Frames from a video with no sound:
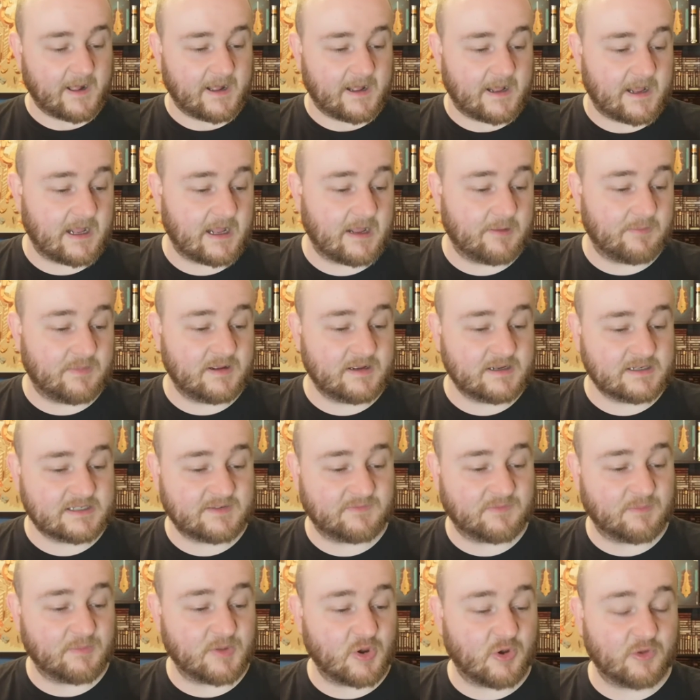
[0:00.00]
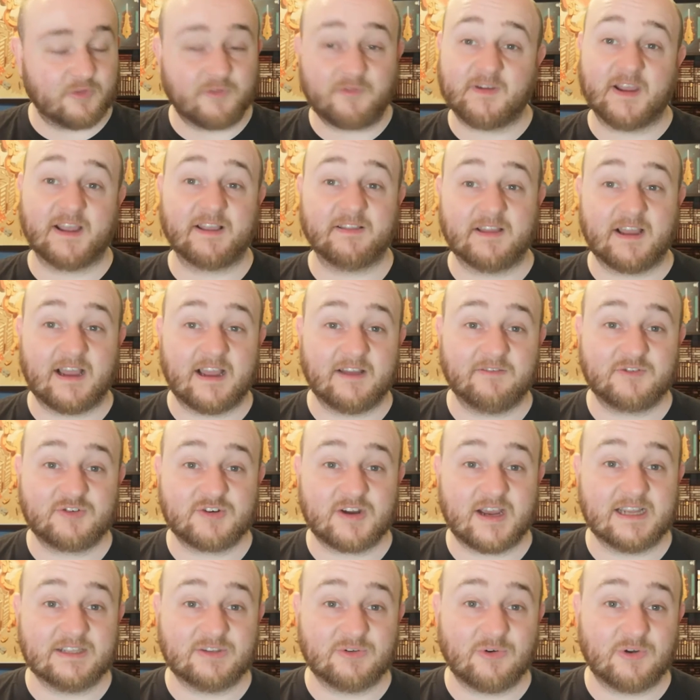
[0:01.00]
except from the odd thing that I've
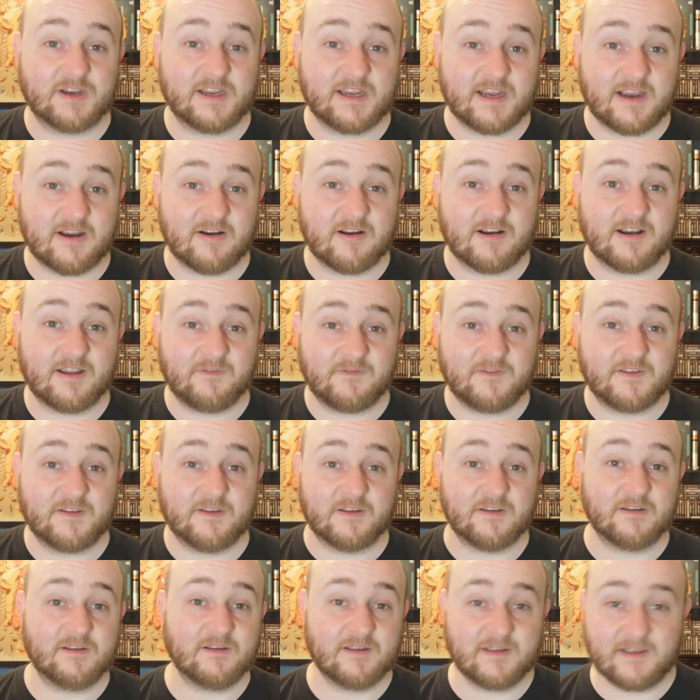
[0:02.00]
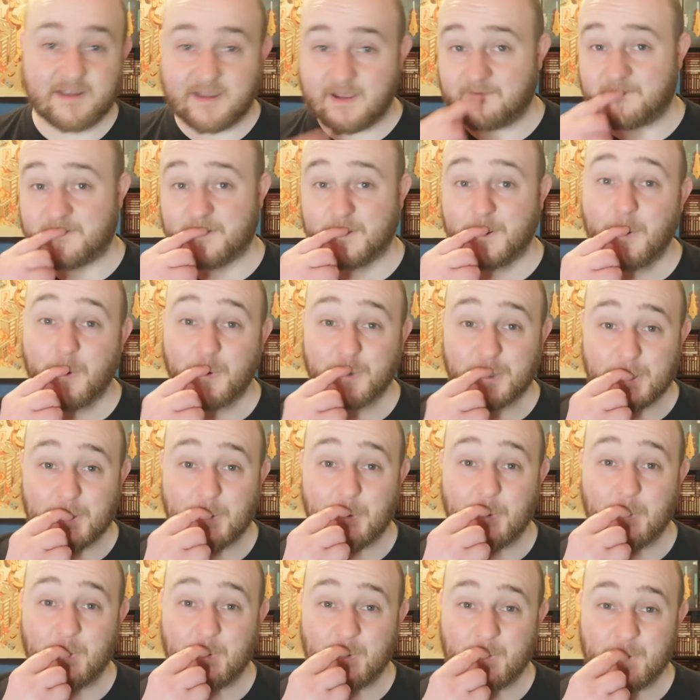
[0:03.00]
tried on here, and if you know, you
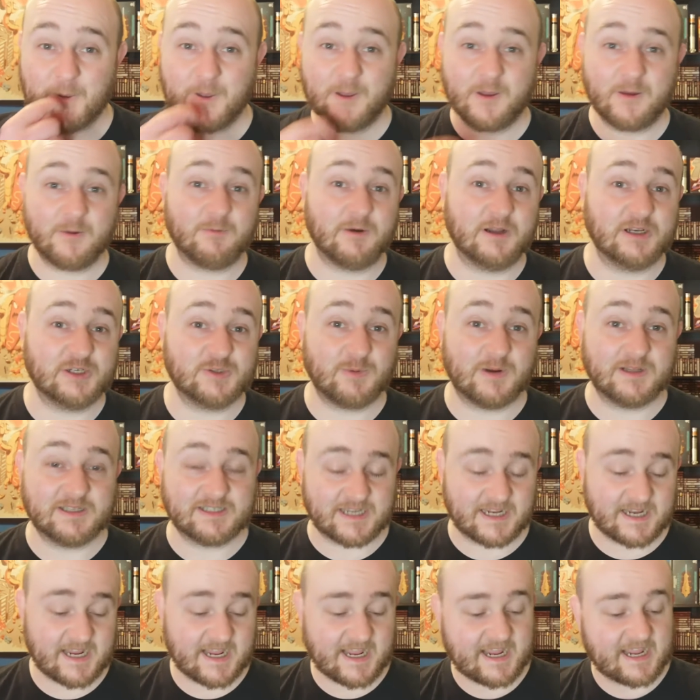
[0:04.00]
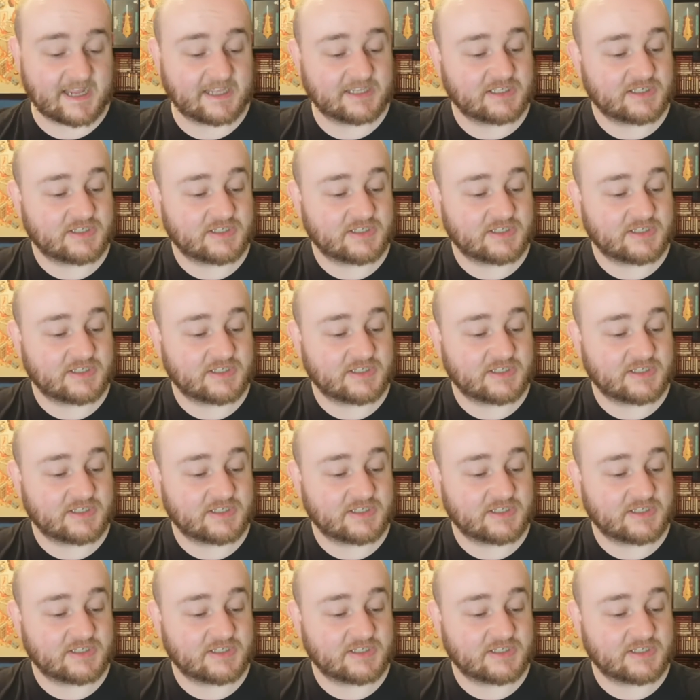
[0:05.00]
know which ones I hate.